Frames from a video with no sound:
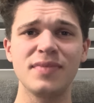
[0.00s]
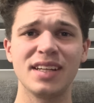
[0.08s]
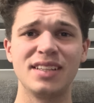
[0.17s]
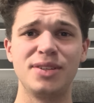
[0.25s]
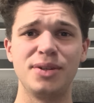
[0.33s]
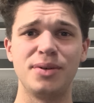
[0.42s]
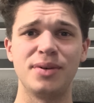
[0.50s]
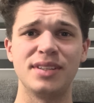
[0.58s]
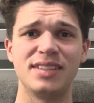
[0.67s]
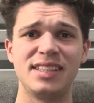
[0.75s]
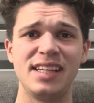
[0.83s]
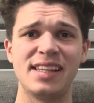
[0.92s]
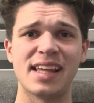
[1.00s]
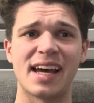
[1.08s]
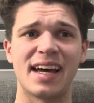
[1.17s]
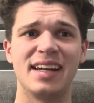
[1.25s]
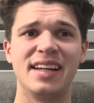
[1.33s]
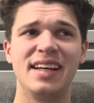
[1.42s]
to see
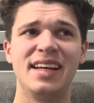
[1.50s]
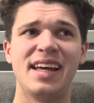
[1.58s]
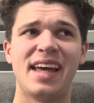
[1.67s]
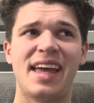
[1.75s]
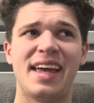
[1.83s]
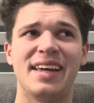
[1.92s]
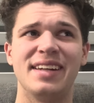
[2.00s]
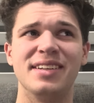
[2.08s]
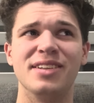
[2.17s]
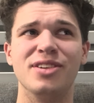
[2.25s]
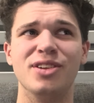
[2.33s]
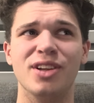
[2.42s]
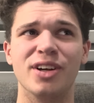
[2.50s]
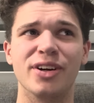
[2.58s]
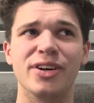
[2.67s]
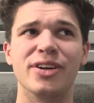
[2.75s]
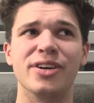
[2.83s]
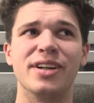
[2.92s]
that and
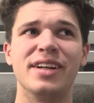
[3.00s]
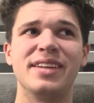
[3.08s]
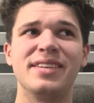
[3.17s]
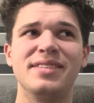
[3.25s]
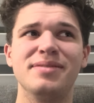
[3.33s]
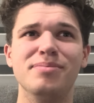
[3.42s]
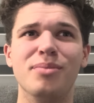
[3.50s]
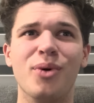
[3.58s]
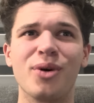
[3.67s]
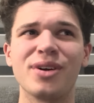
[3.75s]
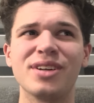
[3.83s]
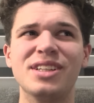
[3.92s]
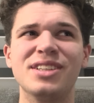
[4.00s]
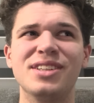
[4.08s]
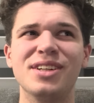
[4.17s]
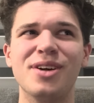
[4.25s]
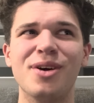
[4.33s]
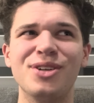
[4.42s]
learn more just
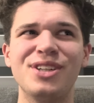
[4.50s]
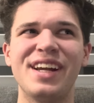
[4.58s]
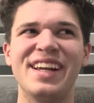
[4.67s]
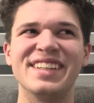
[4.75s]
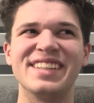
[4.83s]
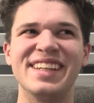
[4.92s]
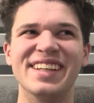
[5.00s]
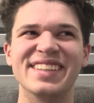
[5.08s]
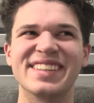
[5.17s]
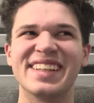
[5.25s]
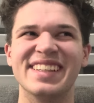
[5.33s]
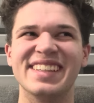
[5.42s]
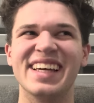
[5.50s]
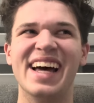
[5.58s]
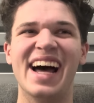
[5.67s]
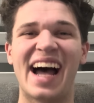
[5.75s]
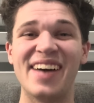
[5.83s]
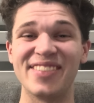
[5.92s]
negotiating skills, because
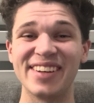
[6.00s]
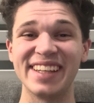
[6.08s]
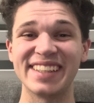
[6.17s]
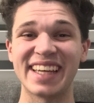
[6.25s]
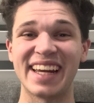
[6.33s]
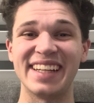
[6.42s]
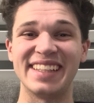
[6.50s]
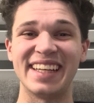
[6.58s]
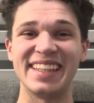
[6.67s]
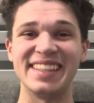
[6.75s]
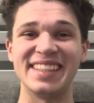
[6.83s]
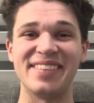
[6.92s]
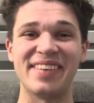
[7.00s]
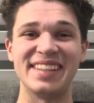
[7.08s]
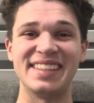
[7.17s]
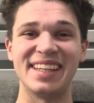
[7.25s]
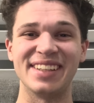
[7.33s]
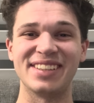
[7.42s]
I'm really excited to take these into my
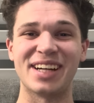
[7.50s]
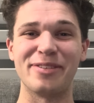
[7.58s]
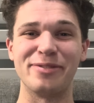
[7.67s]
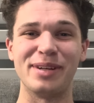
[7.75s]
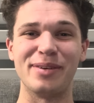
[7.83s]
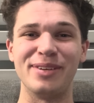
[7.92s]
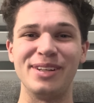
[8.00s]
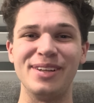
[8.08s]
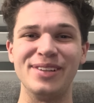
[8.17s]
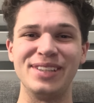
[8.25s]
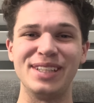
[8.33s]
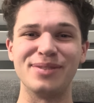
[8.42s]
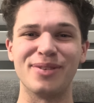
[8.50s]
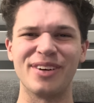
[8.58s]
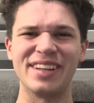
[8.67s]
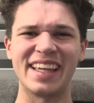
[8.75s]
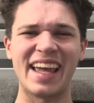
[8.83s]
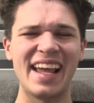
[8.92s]
sales job and be able to use these more.
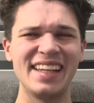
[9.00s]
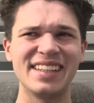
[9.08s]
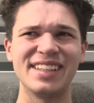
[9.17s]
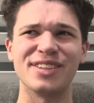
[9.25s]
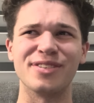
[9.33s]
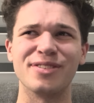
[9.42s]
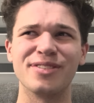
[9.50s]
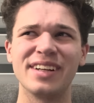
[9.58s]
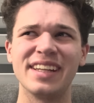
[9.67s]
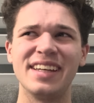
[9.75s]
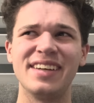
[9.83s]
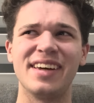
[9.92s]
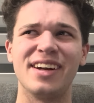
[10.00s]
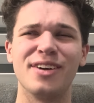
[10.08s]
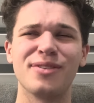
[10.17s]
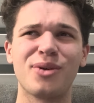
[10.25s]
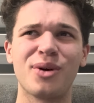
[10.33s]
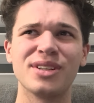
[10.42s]
And the case studies are really good. And
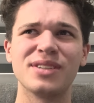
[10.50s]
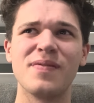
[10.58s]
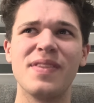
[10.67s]
of course,